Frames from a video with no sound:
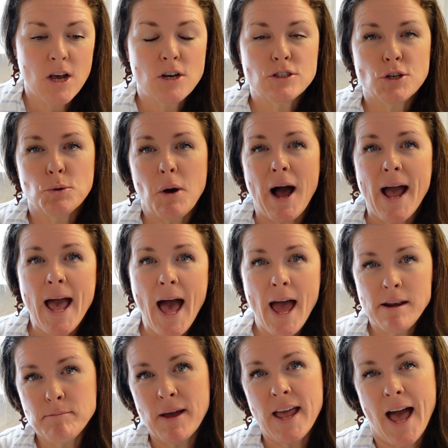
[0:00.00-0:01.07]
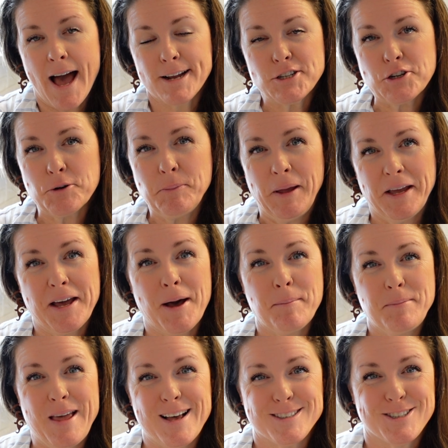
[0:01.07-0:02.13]
So I had my Azure
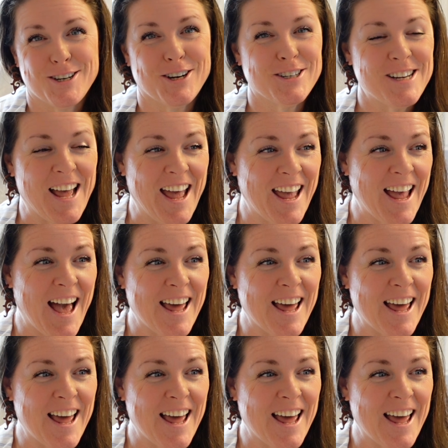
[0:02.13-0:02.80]
pickup yesterday,